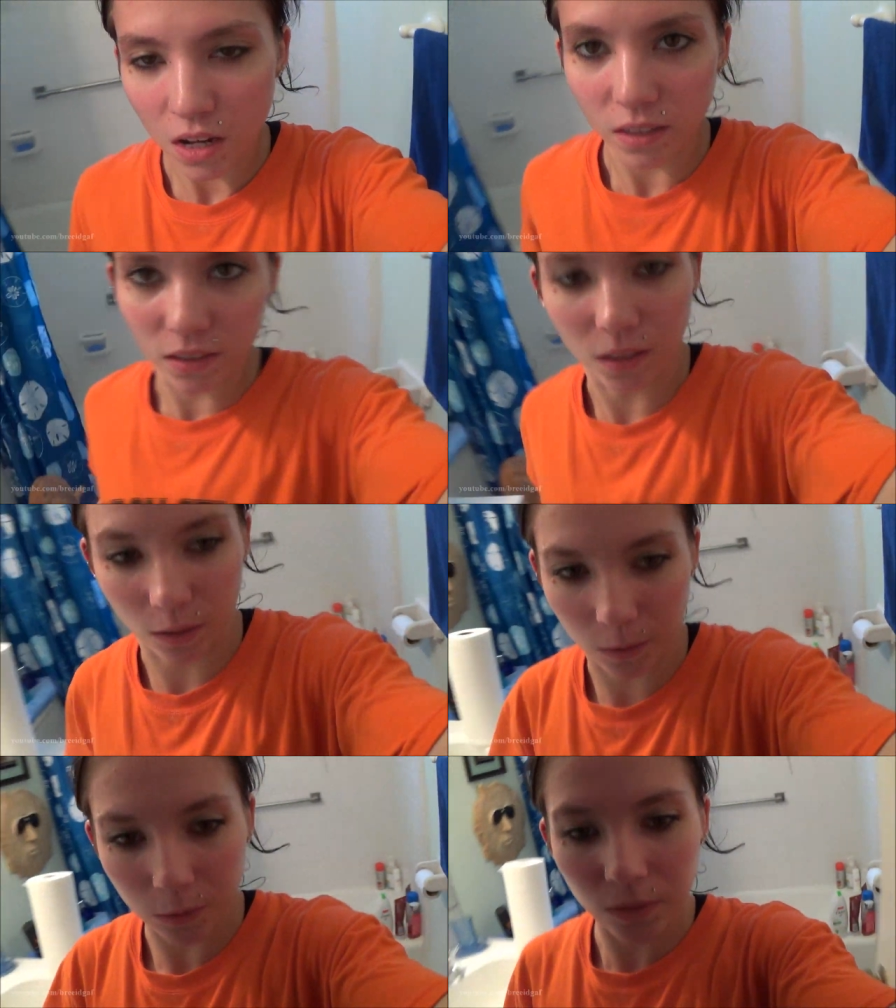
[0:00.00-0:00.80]

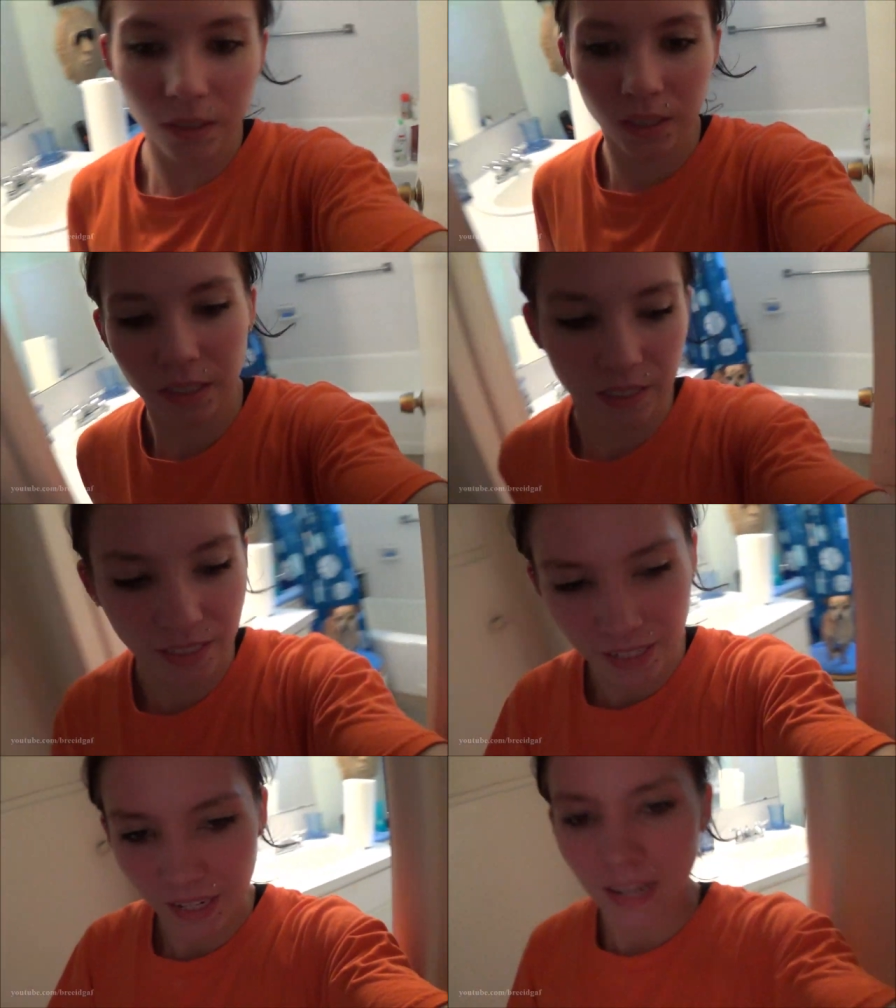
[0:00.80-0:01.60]
So
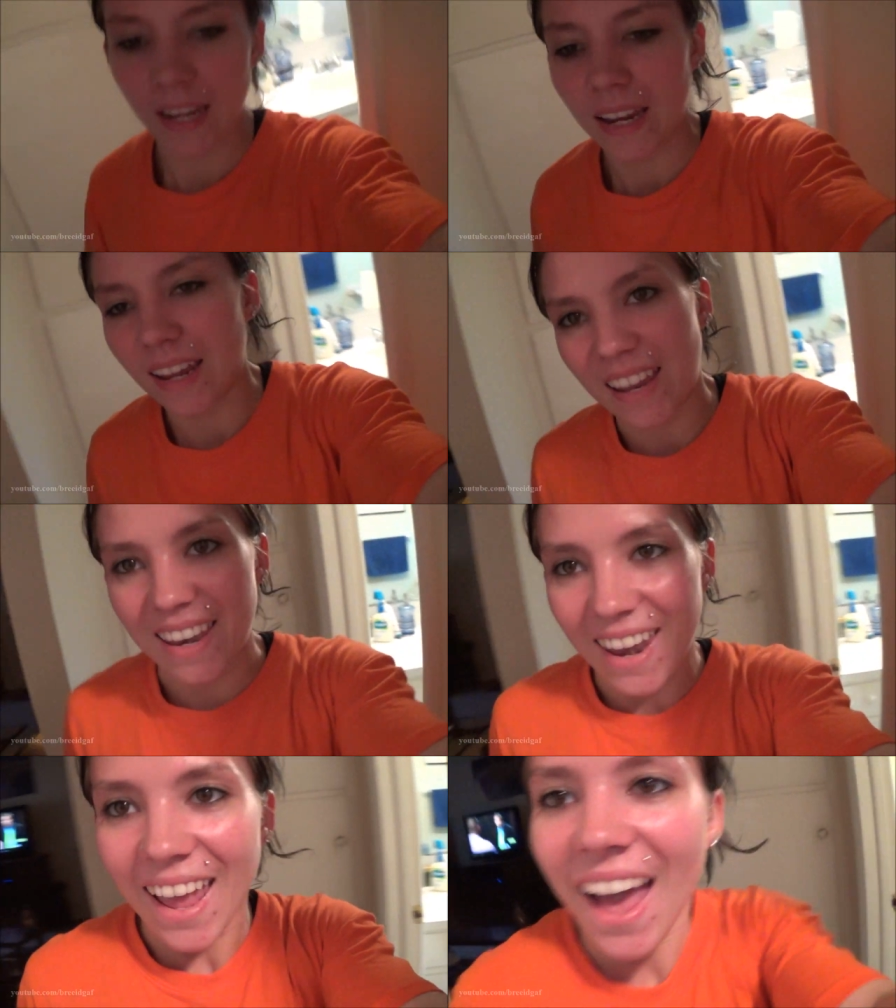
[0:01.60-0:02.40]

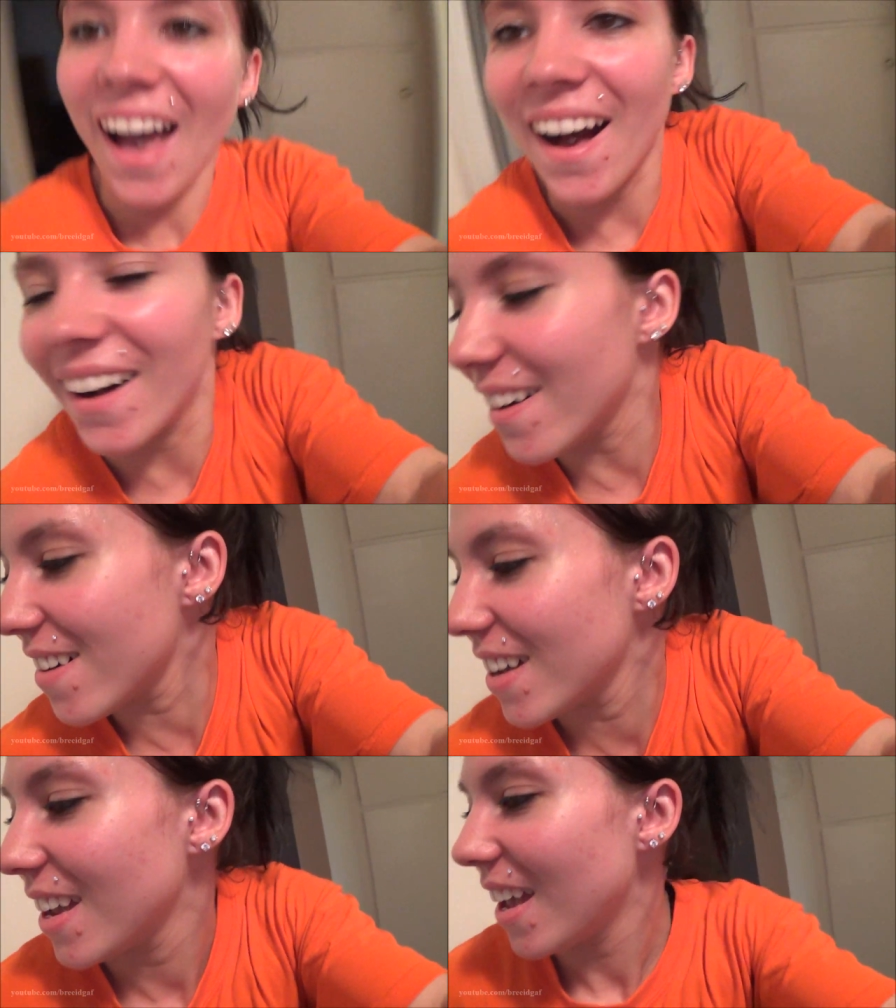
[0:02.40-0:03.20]

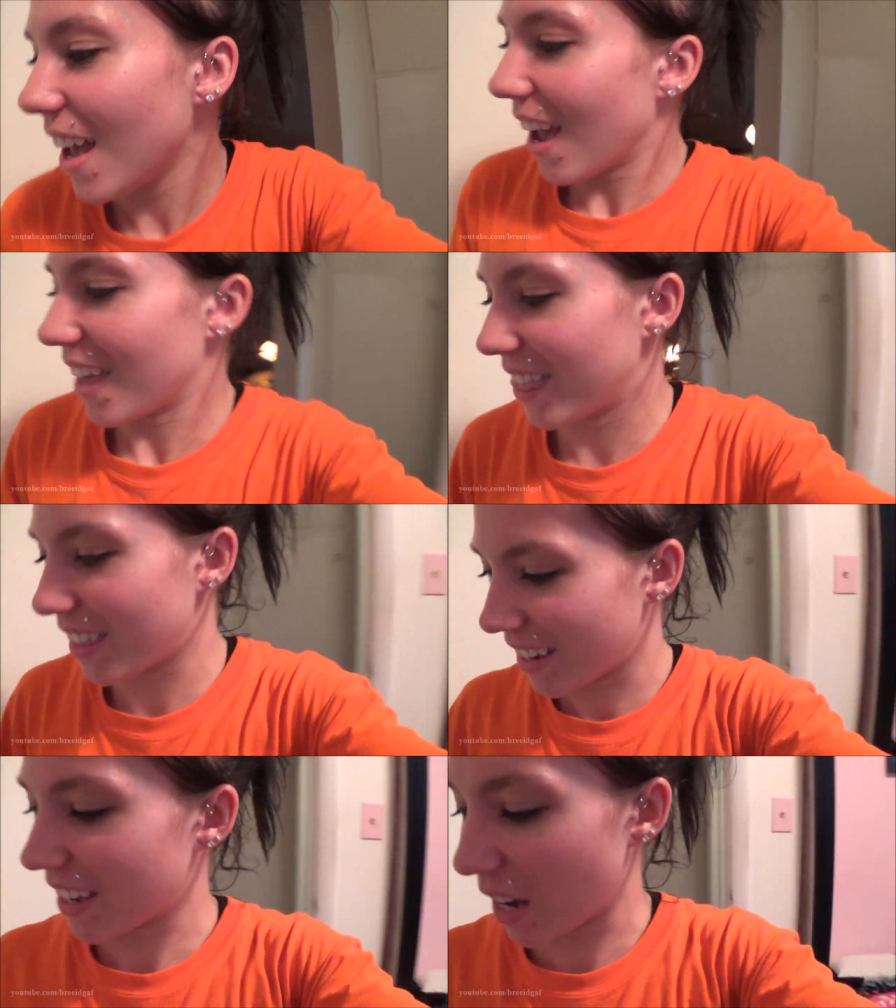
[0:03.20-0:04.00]
now I
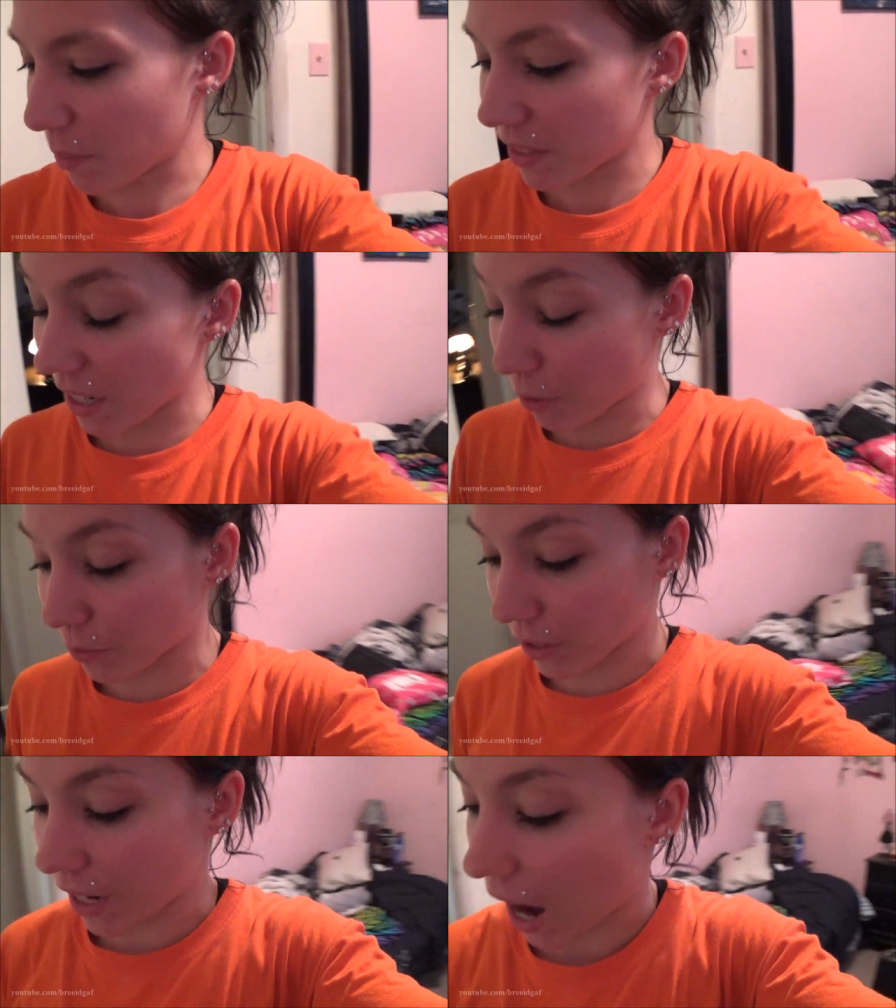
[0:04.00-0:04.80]
think it's like
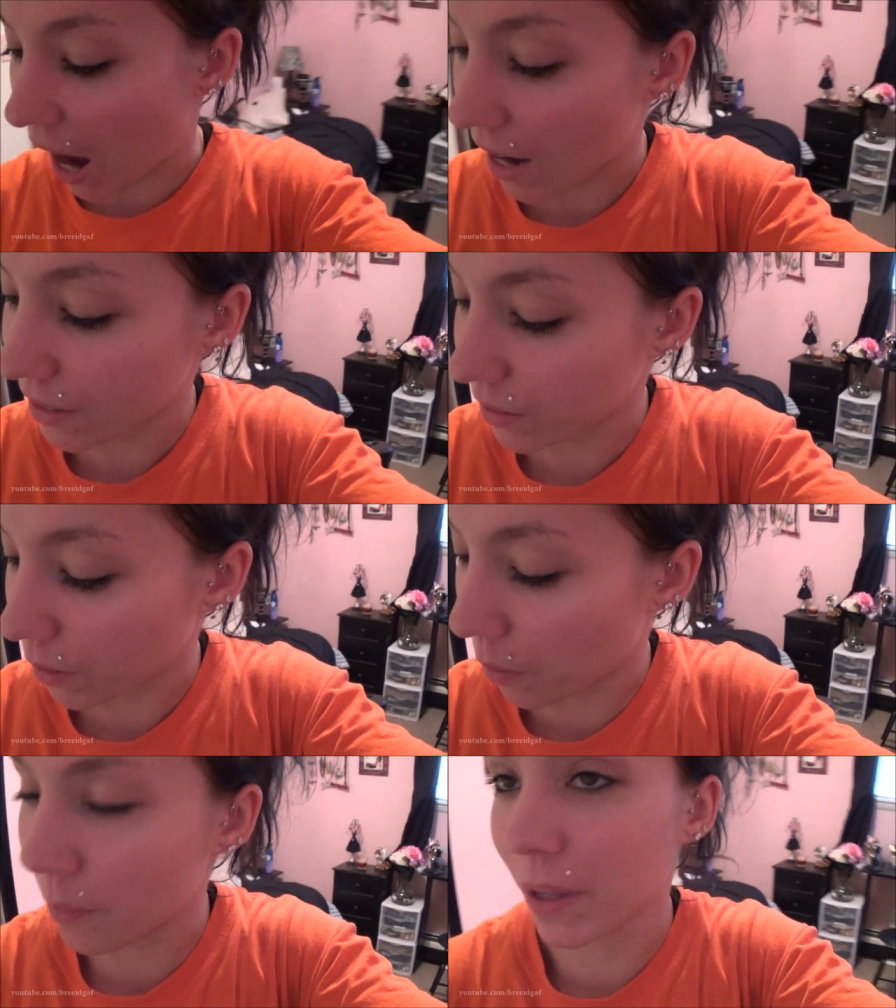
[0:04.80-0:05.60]
really hot,
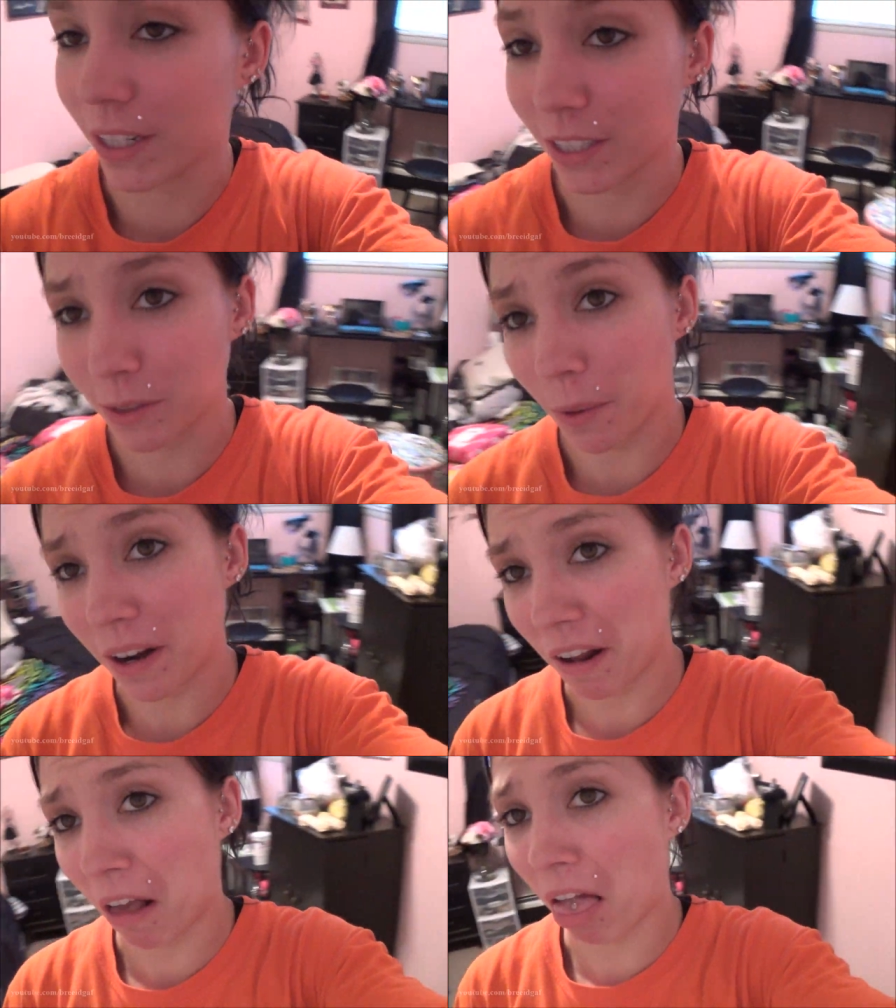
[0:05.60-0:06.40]
so I'm like
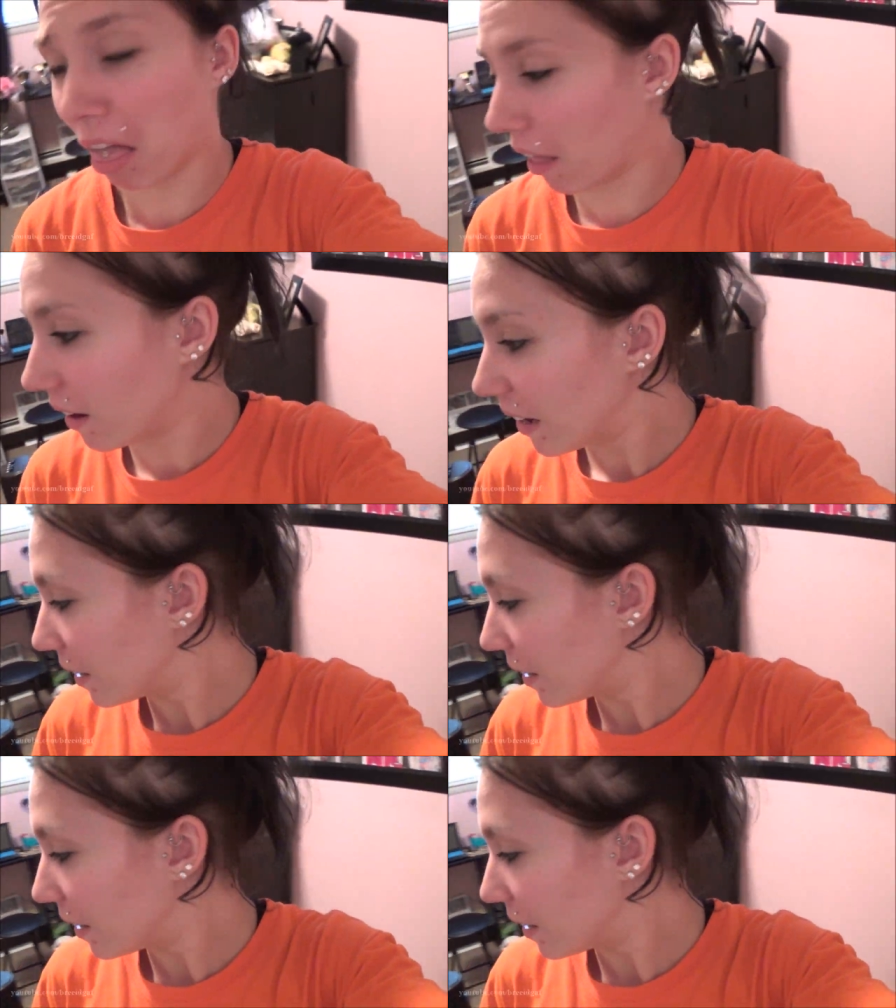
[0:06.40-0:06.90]
sweating. Ugh.